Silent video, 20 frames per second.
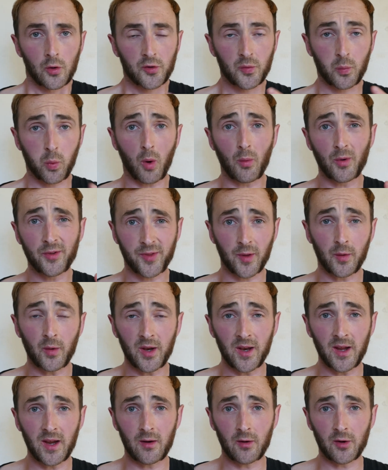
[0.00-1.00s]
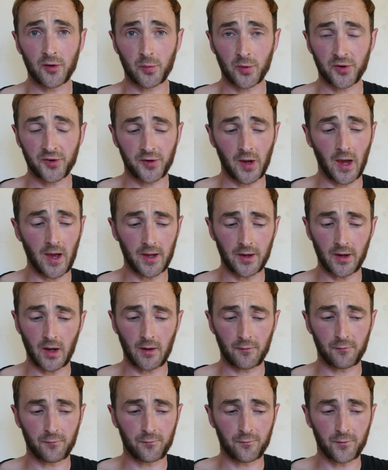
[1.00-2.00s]
So what we're doing here is we're setting
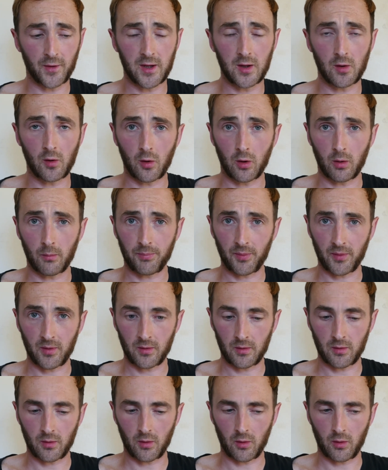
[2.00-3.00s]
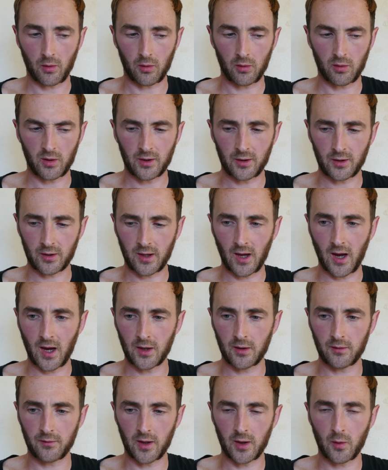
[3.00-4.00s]
our feet up in
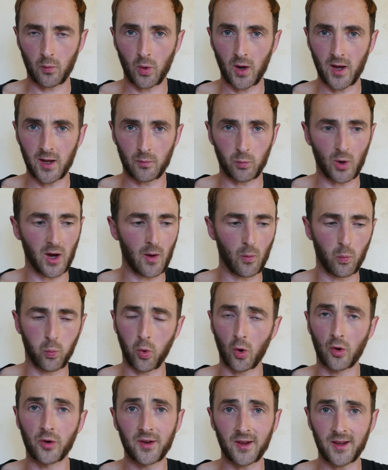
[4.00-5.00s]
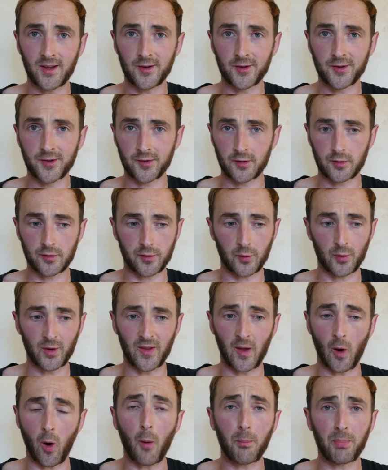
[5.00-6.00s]
a way where one is doing
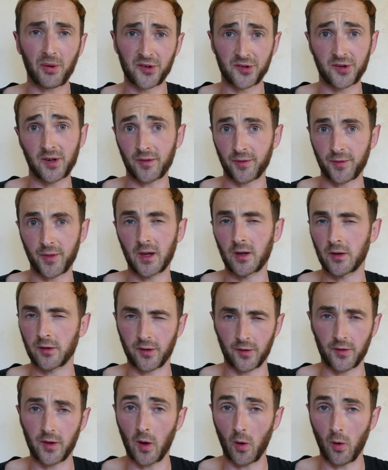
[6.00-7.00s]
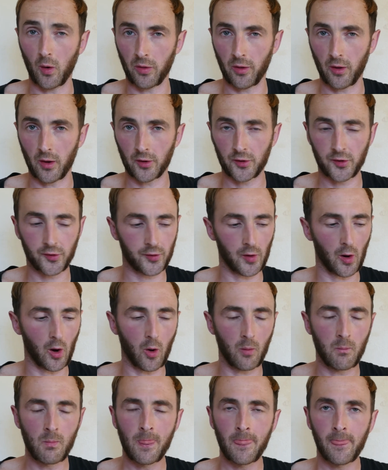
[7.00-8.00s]
the opposite thing to the other.
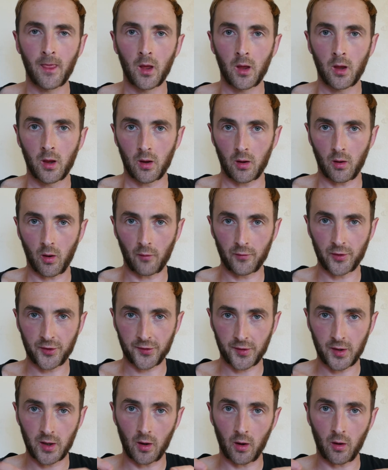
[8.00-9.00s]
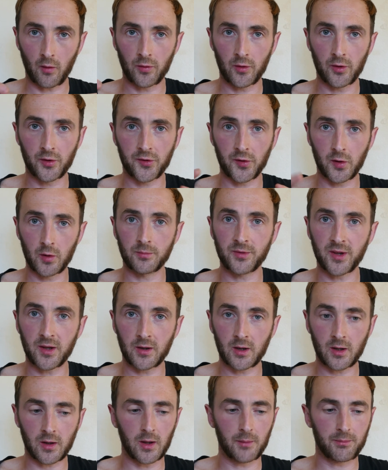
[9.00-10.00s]
So obviously on the zoomed
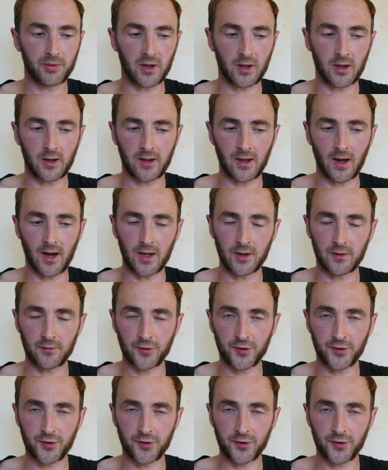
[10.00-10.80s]
in clip you can kind of